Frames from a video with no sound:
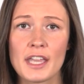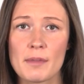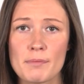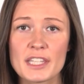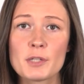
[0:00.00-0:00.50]

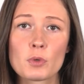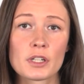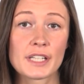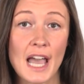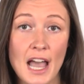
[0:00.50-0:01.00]
And many
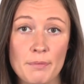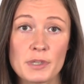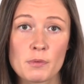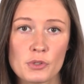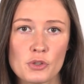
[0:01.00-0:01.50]
were
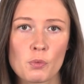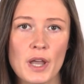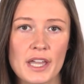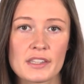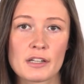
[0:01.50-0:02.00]
unhappy with the
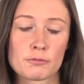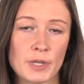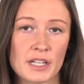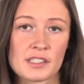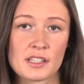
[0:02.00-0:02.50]
way that
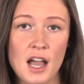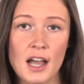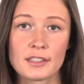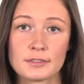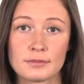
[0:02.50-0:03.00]
Rick
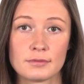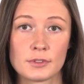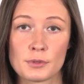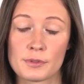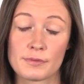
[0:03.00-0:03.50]
Scott,
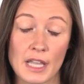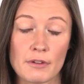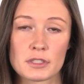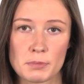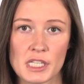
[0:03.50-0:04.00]
who's now
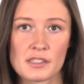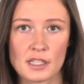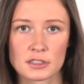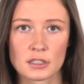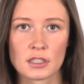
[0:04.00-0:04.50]
going to be a
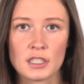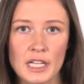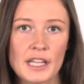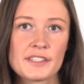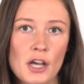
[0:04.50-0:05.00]
senator,
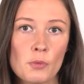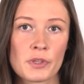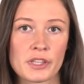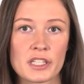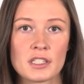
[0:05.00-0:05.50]
had dealt
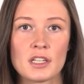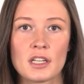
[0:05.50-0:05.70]
with it.